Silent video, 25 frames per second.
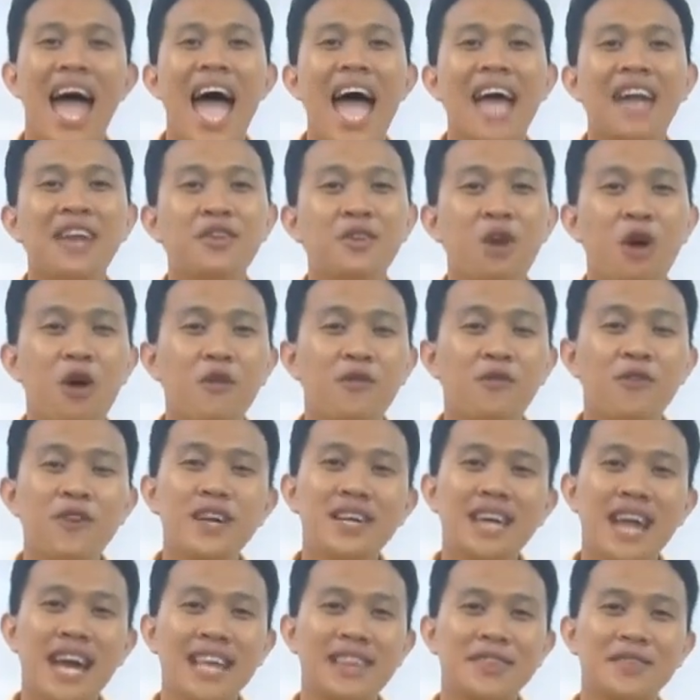And don't
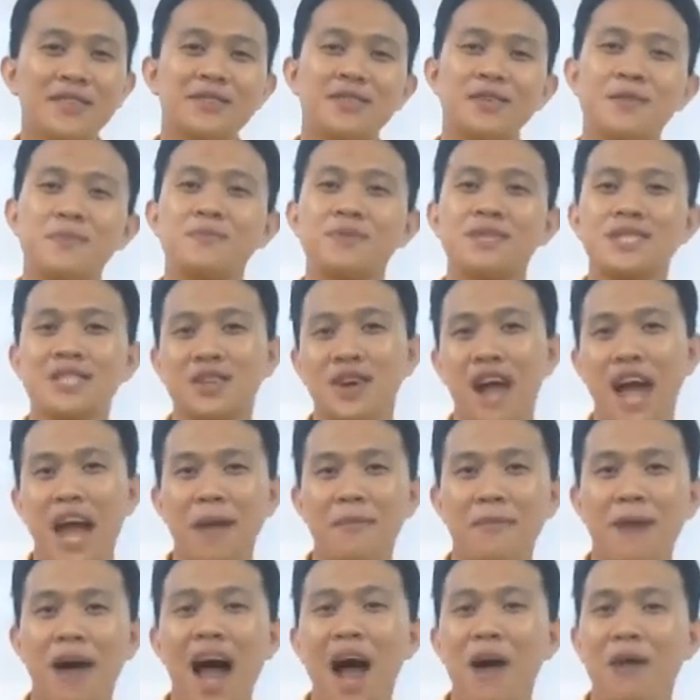forget to
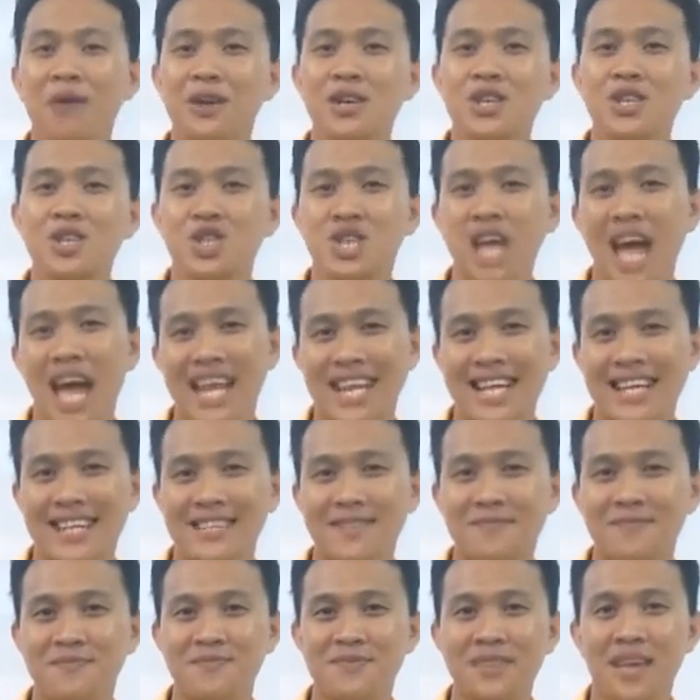subscribe our channel.
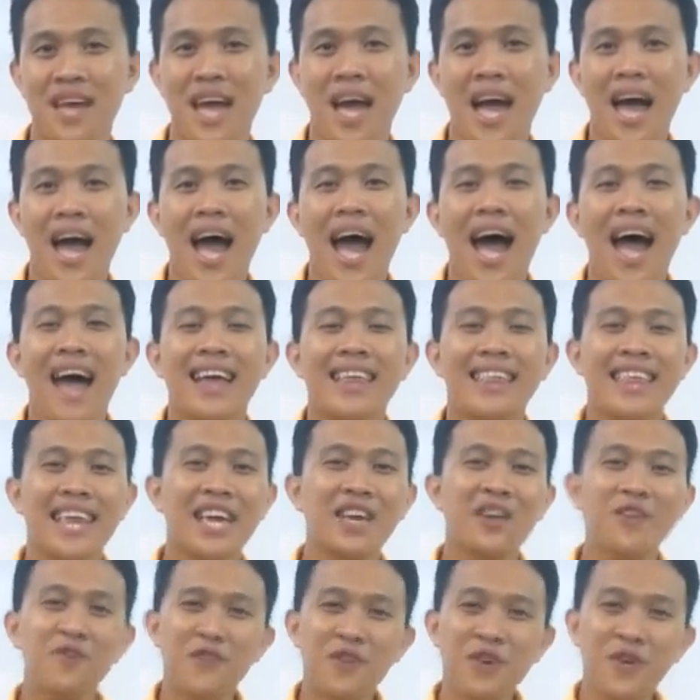
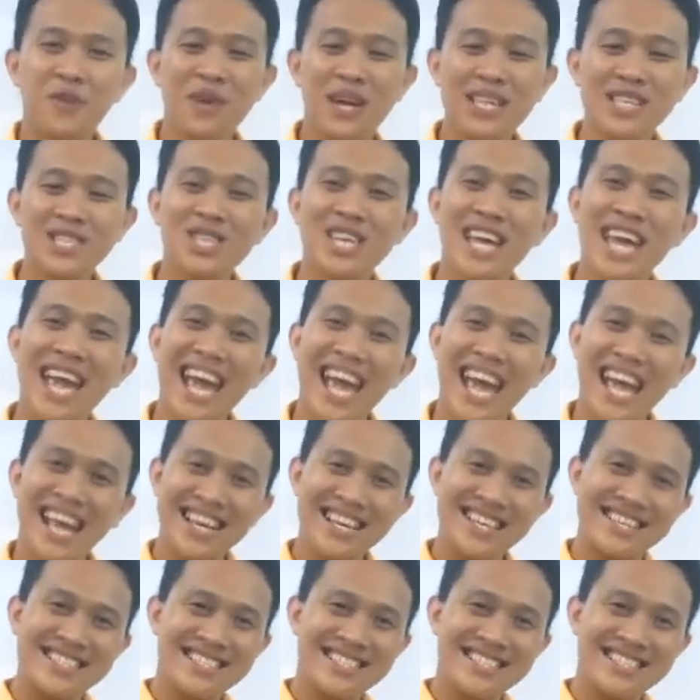Thank you for watching.